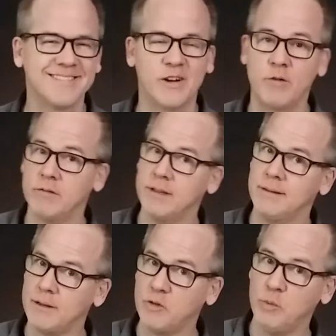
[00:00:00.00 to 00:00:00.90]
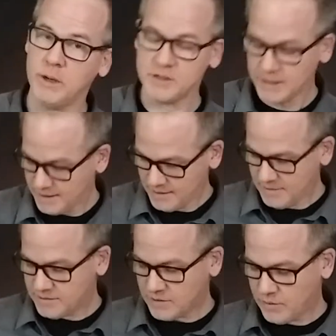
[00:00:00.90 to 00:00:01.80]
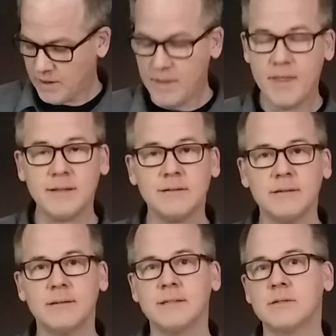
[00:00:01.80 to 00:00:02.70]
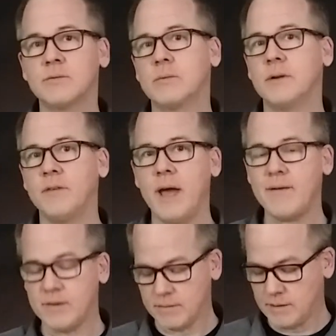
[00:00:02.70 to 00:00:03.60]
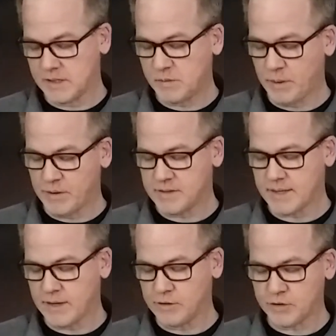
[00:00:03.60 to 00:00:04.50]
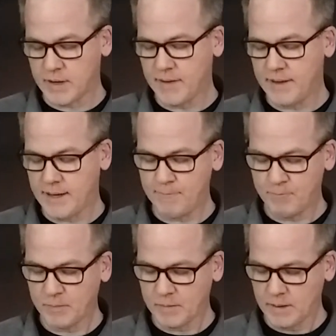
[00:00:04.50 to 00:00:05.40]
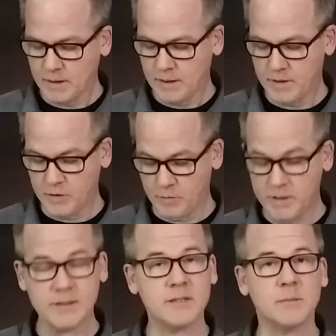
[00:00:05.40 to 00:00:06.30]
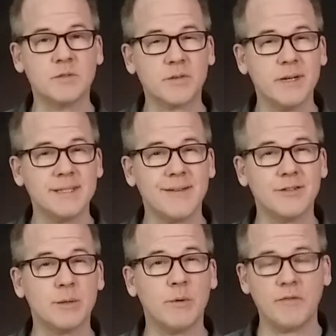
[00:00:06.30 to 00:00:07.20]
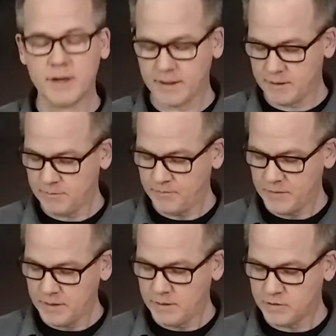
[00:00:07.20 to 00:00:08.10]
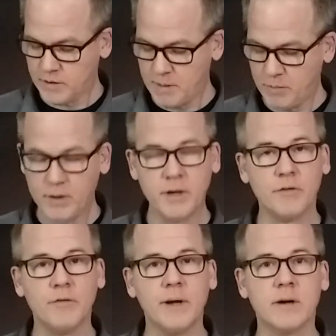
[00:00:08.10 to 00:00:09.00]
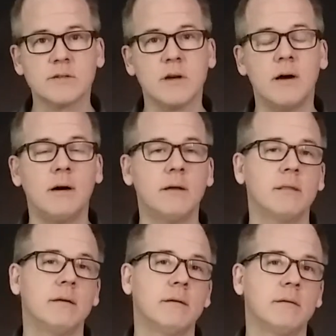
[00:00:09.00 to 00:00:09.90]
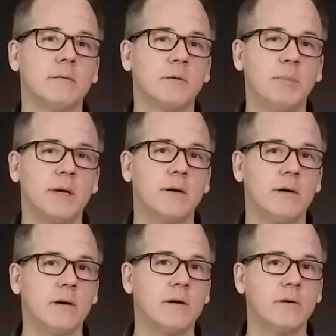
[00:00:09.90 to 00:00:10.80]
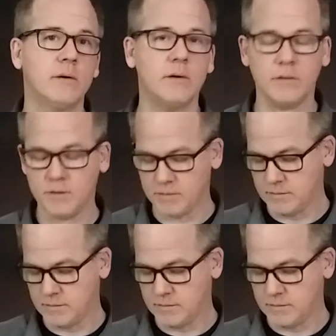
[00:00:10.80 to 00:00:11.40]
Hopefully not too much. So that's a if you haven't experienced that or tried that and you're missing some strings, having trouble finding them, try putting your fingers on the pick guard or on the